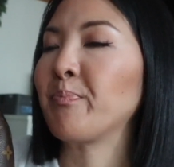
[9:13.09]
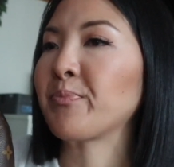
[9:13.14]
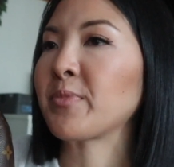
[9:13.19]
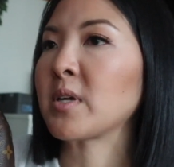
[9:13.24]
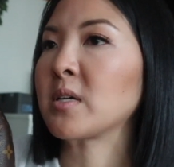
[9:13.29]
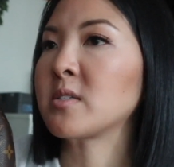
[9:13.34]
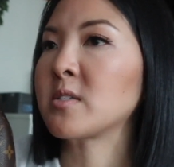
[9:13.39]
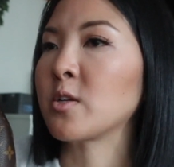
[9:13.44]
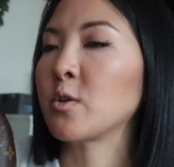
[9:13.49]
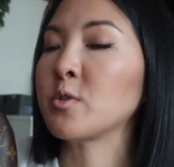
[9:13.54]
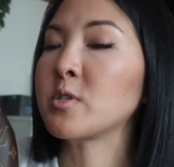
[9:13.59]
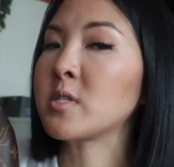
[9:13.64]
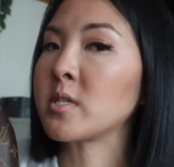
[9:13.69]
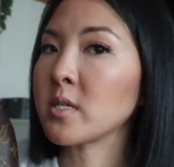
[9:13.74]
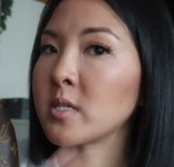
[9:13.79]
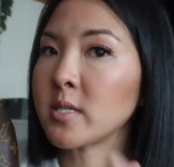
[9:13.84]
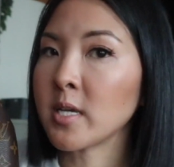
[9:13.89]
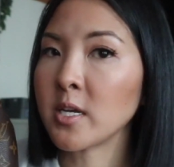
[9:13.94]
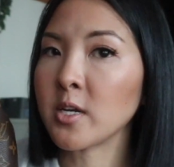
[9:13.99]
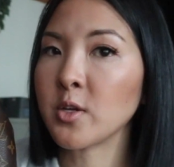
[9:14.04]
so
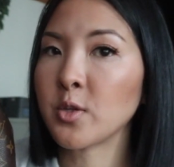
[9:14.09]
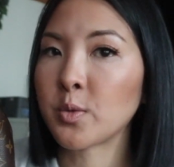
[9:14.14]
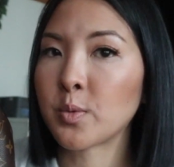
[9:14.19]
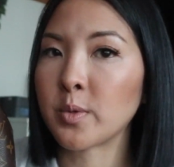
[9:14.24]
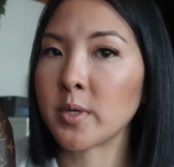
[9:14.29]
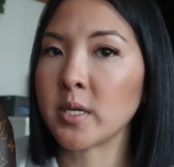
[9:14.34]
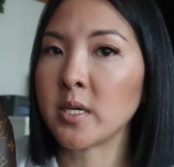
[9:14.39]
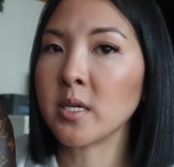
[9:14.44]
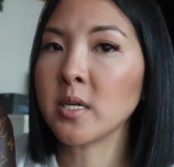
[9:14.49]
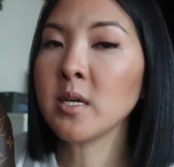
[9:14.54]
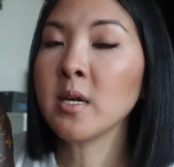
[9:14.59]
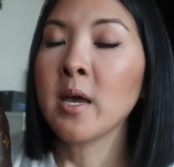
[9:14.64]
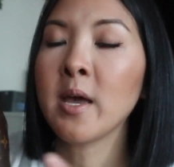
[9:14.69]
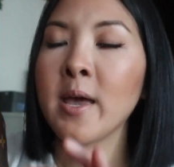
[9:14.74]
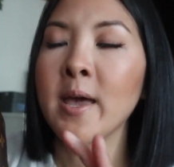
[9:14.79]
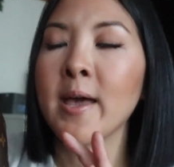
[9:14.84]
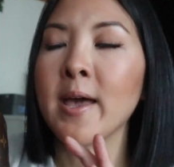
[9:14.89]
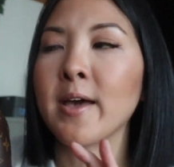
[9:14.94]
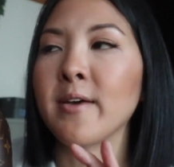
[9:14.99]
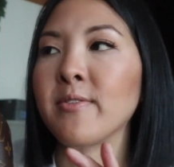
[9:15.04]
$683,
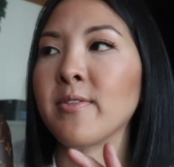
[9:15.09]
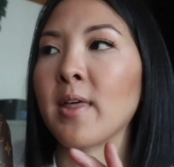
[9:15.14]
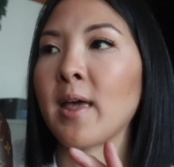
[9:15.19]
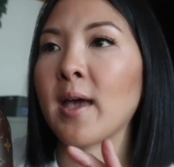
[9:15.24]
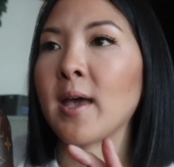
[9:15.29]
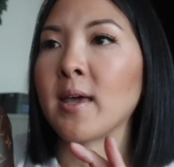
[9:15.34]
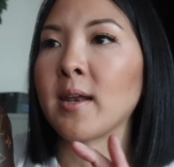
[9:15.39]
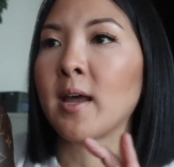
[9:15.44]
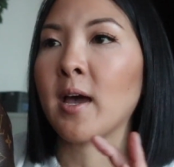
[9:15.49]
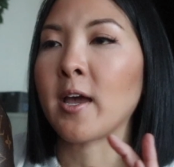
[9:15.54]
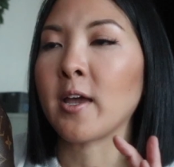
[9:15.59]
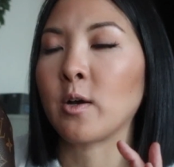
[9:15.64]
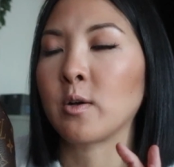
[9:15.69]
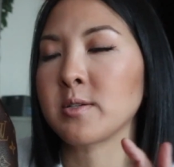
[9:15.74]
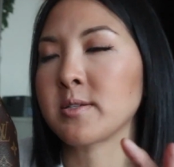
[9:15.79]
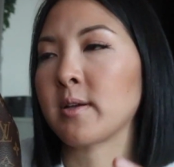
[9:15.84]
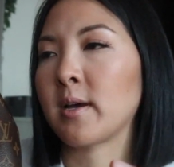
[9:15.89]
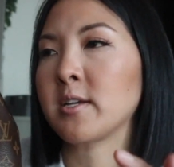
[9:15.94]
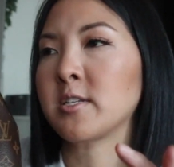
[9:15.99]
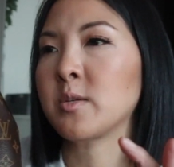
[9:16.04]
and then I
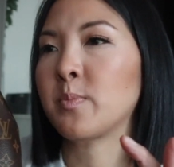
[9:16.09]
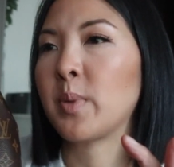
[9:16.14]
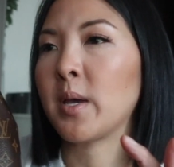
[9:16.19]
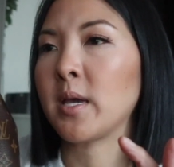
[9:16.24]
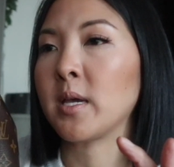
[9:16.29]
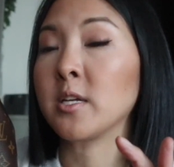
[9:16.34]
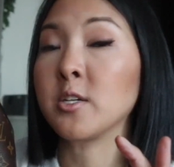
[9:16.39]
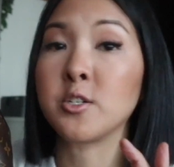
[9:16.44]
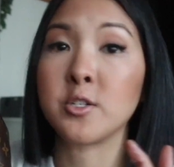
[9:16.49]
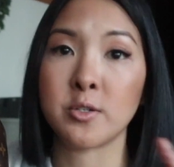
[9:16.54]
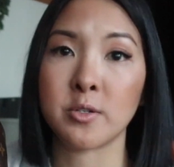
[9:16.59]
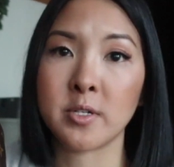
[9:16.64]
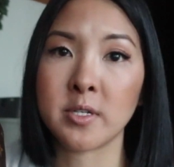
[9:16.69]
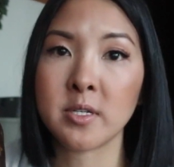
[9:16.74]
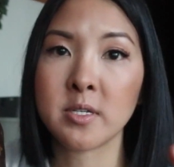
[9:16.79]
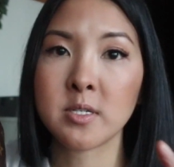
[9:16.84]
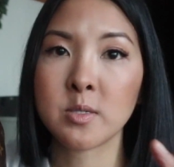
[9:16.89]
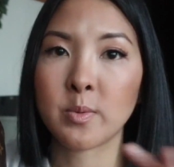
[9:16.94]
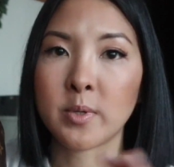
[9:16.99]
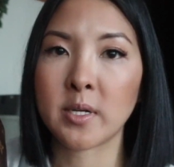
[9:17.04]
also had to pay
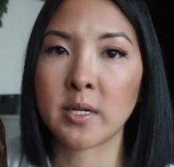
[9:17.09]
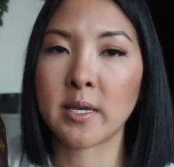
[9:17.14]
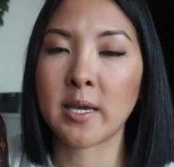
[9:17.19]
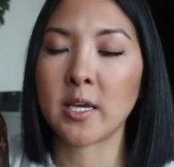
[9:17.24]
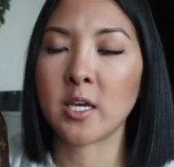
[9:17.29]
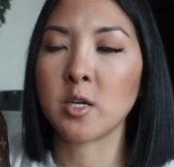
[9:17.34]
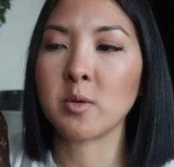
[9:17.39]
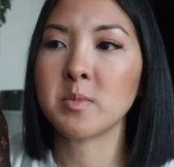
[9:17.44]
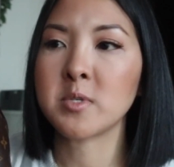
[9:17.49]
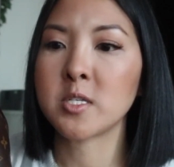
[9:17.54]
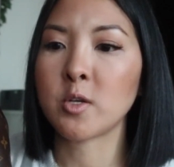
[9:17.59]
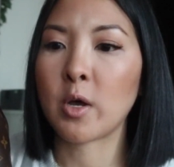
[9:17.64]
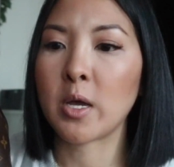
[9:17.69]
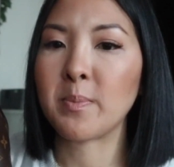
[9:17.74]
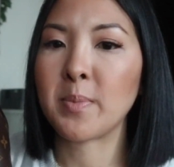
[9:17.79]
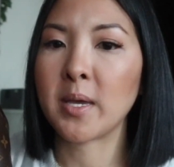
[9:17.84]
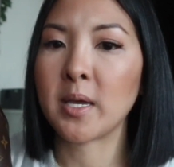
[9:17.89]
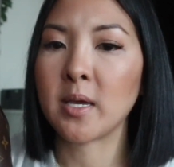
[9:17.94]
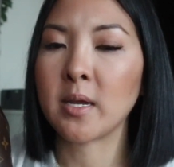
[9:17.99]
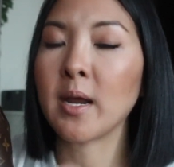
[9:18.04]
duties when it came, so I
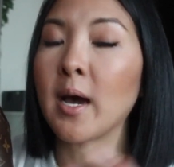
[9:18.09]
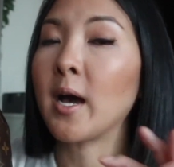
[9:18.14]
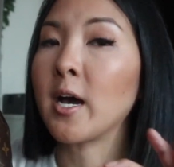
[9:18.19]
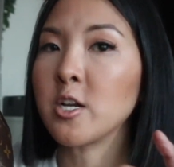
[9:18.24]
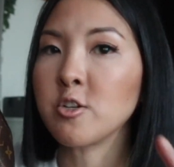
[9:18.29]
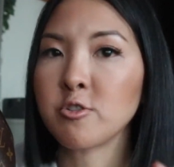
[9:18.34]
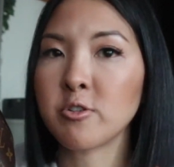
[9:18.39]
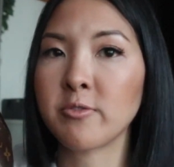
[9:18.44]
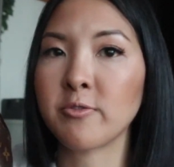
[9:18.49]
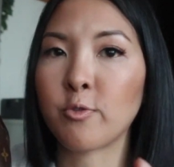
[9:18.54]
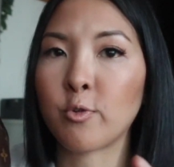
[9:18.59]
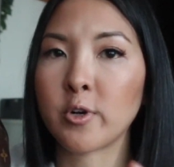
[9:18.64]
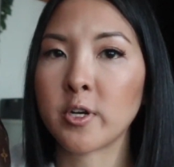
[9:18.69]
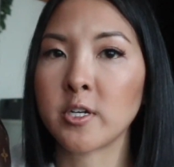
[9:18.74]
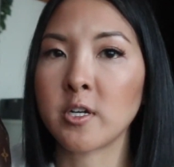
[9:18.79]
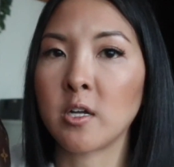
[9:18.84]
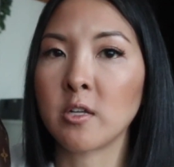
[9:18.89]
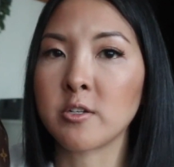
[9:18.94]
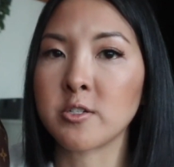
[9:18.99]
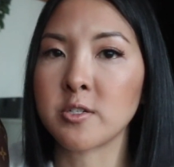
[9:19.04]
paid
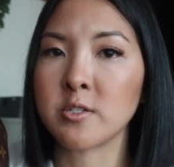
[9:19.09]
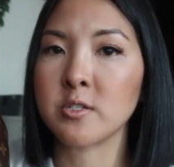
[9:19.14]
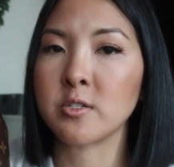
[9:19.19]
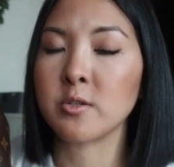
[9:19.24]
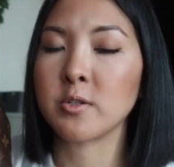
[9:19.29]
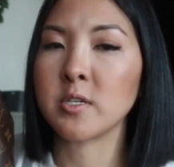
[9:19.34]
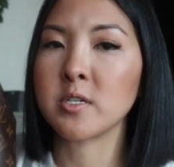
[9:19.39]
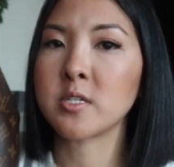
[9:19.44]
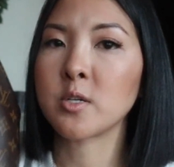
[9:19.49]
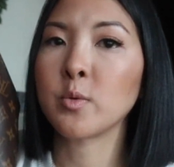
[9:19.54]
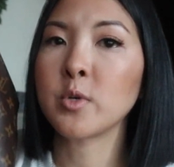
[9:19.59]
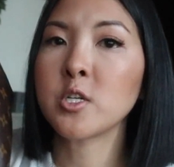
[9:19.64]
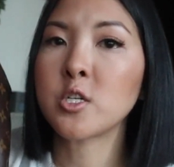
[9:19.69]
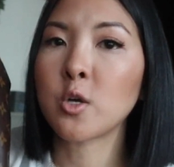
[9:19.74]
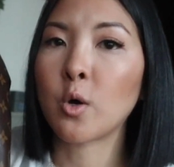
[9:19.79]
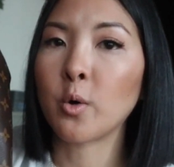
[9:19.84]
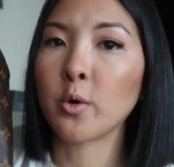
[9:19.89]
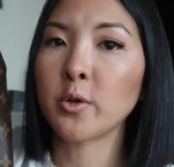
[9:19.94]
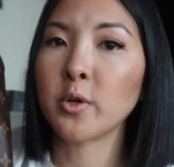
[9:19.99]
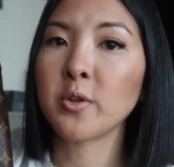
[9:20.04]
$140 in duties. So in
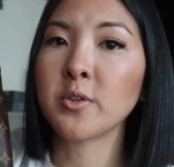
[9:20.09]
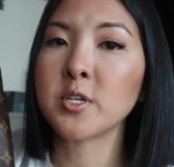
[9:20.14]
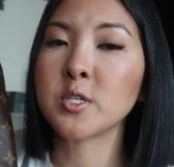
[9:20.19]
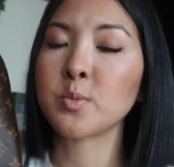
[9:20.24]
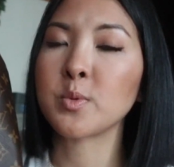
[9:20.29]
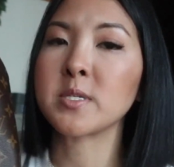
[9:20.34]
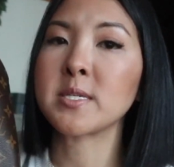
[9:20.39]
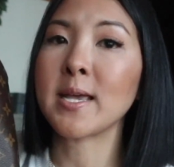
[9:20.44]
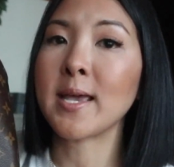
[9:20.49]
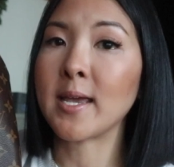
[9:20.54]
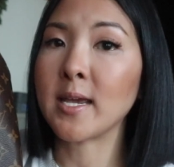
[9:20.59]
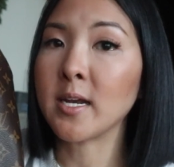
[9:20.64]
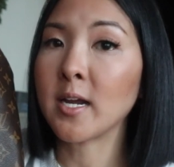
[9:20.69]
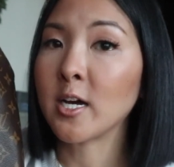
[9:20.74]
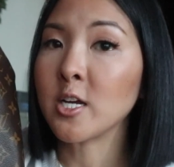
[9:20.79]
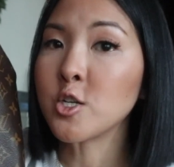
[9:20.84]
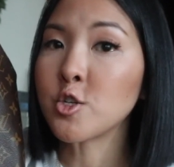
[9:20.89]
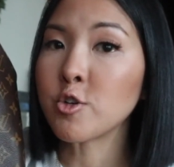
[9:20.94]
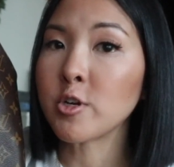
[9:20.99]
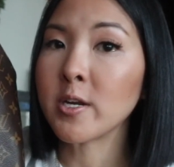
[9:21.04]
total, this was
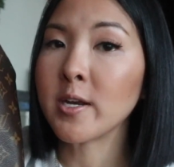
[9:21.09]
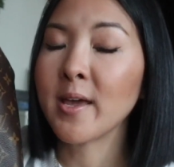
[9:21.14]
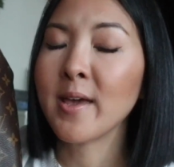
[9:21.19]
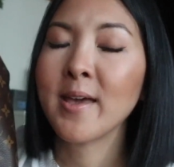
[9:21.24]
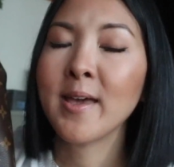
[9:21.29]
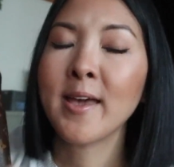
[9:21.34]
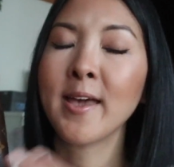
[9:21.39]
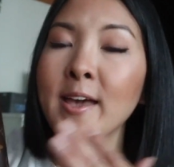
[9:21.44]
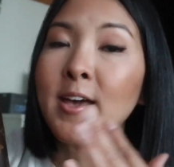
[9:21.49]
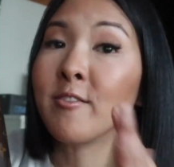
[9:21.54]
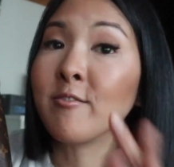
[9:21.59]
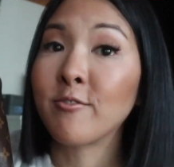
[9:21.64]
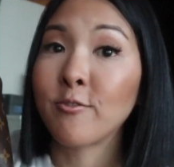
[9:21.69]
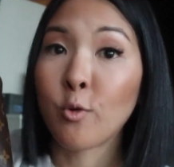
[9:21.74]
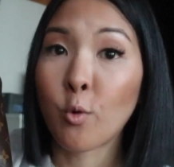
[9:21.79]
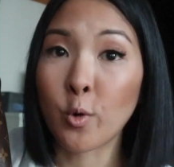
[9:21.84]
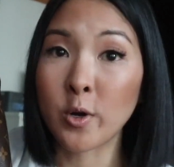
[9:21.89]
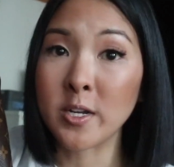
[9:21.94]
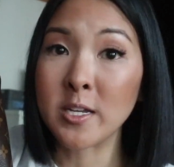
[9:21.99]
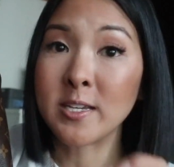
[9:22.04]

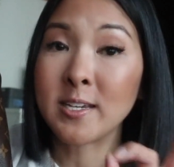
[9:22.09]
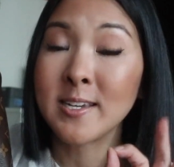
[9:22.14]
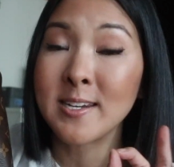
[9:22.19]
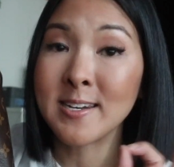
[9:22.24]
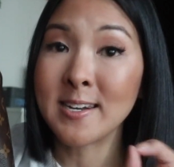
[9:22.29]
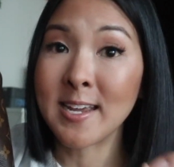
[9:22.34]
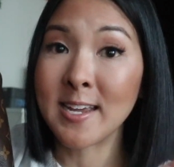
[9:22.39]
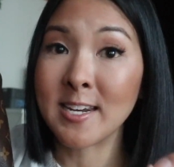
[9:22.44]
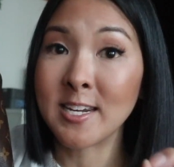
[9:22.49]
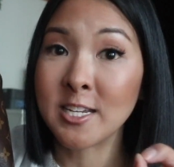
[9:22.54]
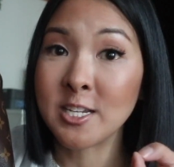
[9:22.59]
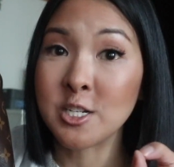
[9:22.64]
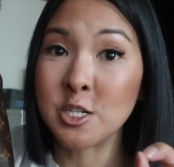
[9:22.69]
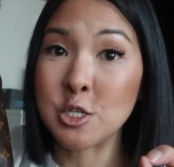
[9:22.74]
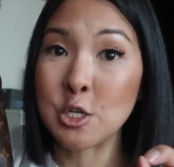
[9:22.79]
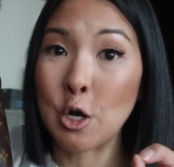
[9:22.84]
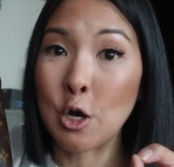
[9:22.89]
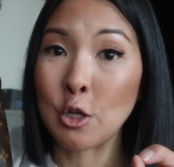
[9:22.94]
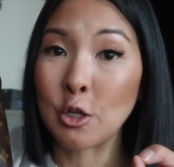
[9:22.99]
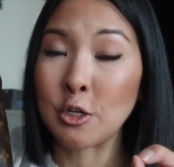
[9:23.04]
840 Canadian
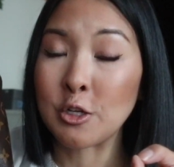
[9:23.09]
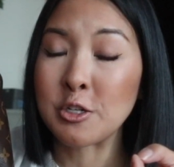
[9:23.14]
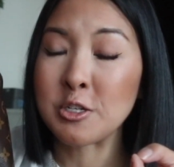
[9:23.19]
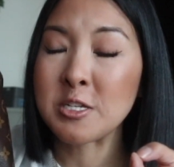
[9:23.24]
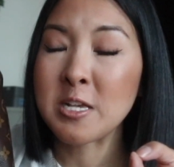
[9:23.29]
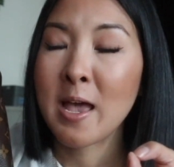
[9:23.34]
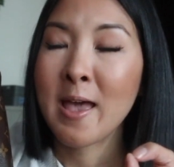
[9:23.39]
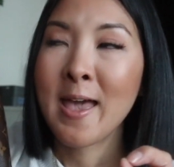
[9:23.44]
dollars.